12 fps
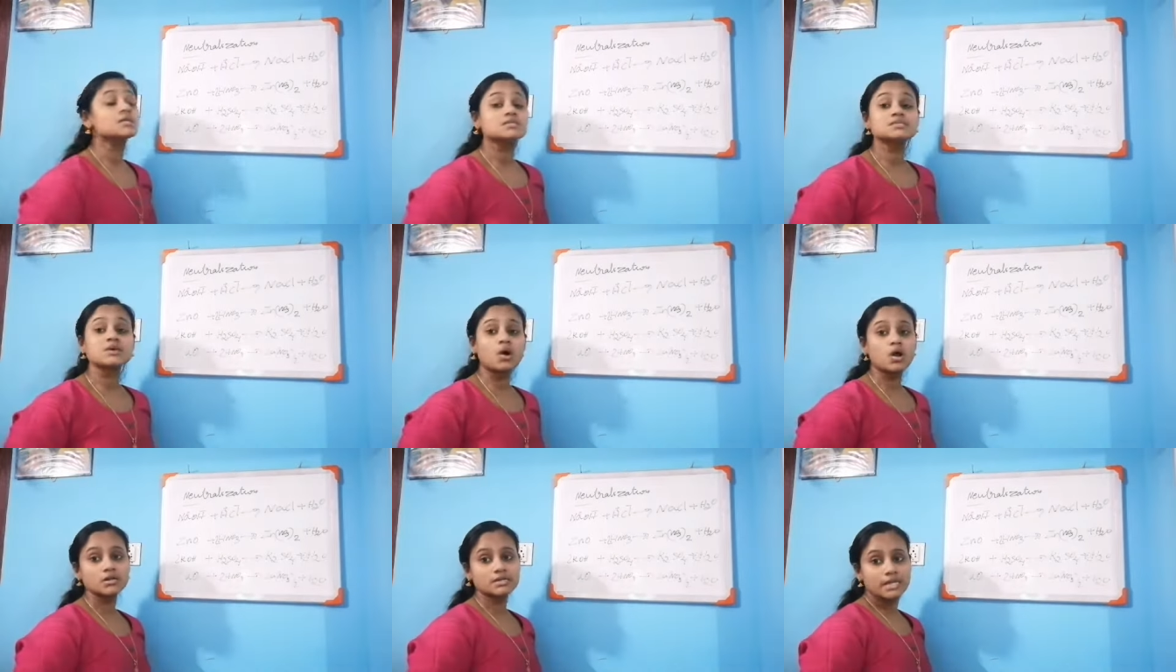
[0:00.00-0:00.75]

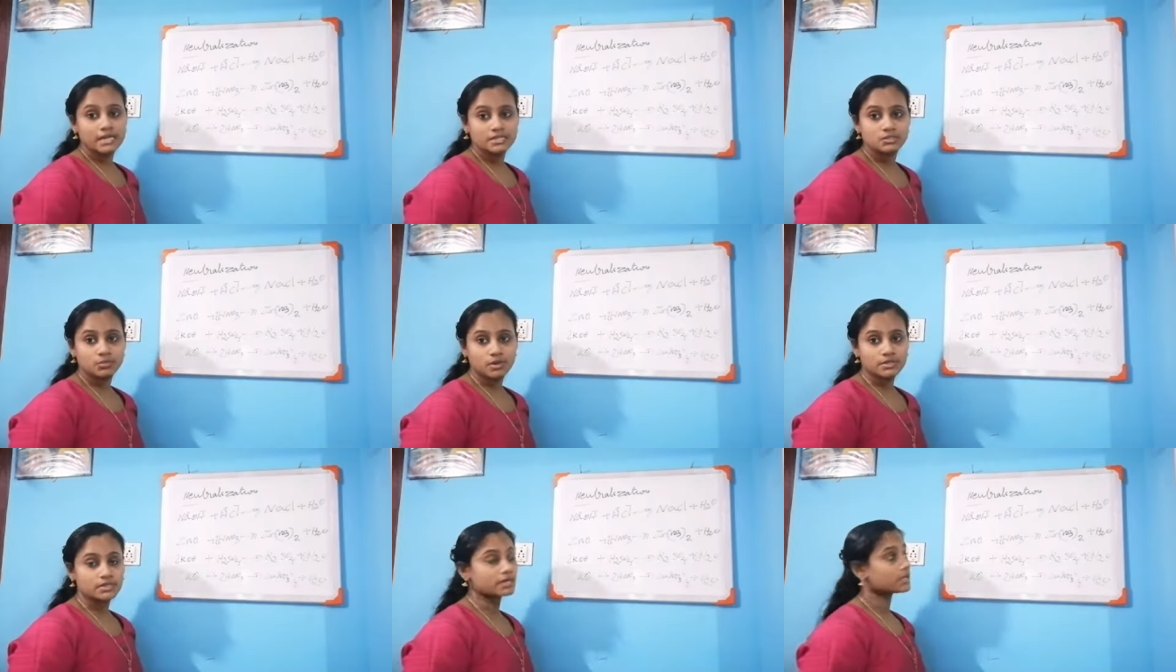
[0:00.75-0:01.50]
Salt and
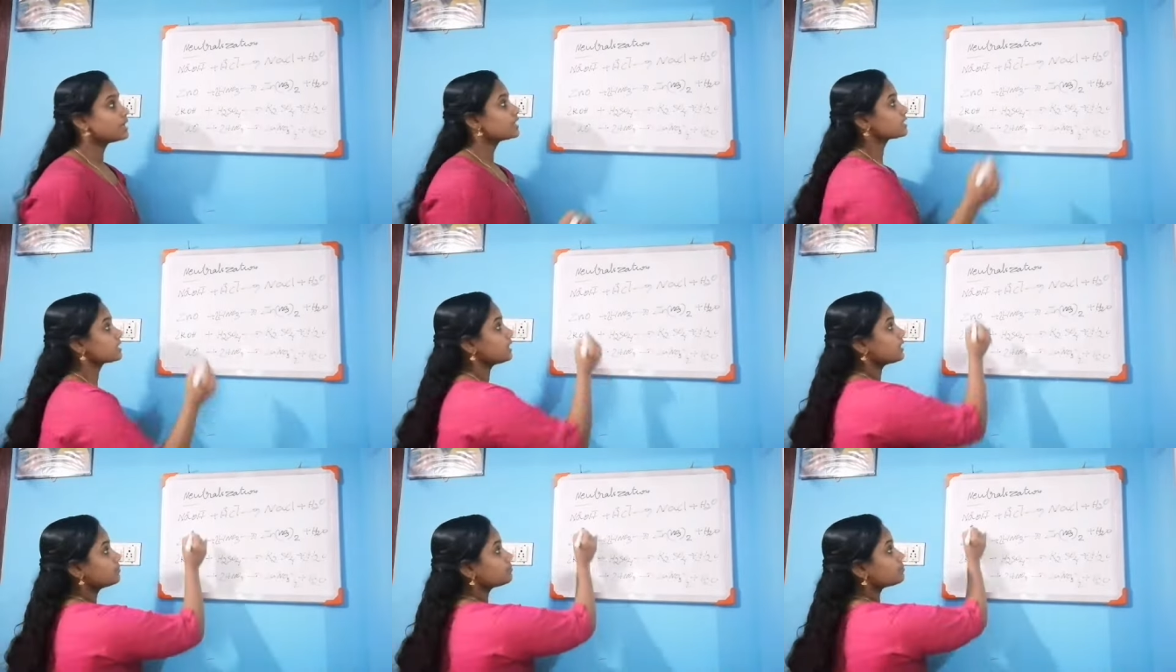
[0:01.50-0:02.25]
water.
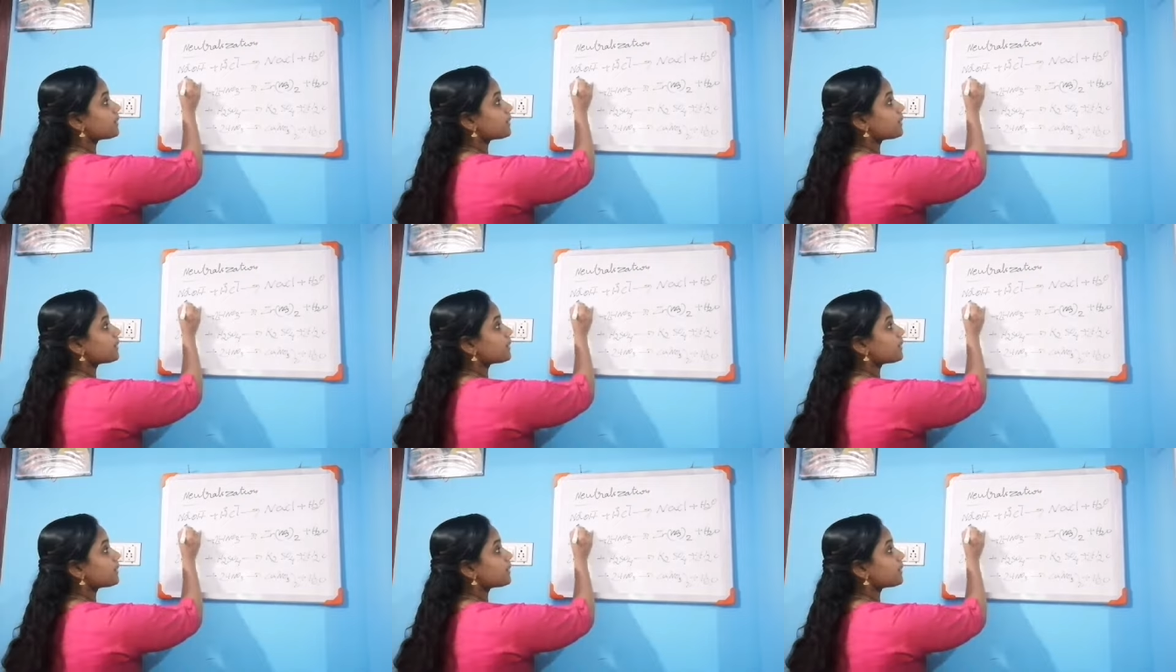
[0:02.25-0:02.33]
Here